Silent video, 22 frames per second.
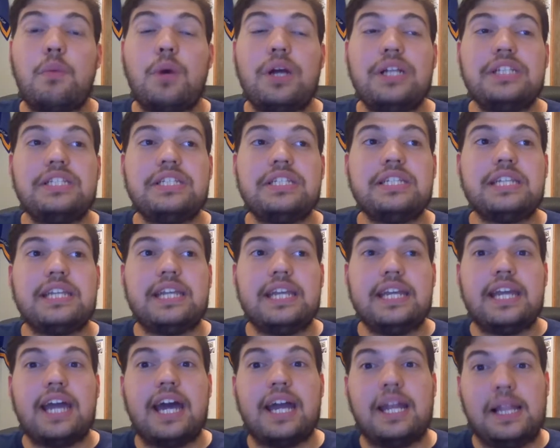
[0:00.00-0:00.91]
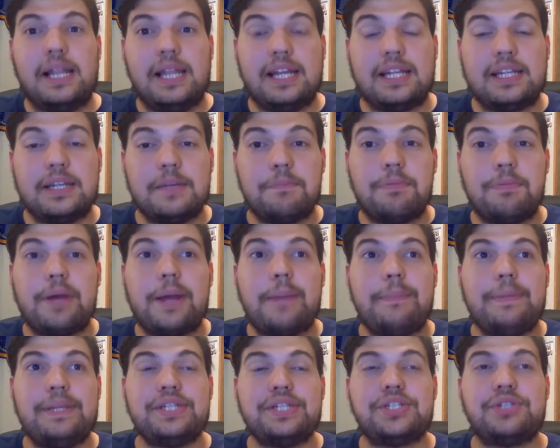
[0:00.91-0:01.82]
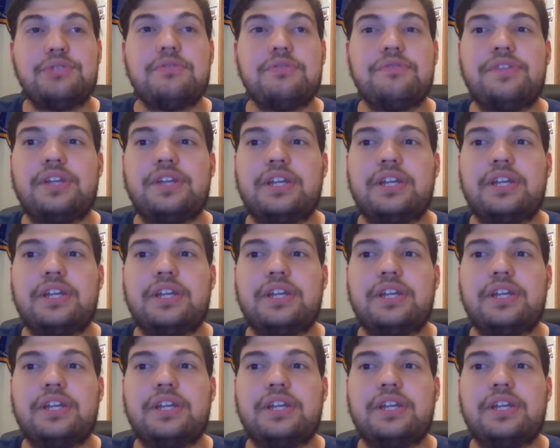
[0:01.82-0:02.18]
once he got elected prime minister of the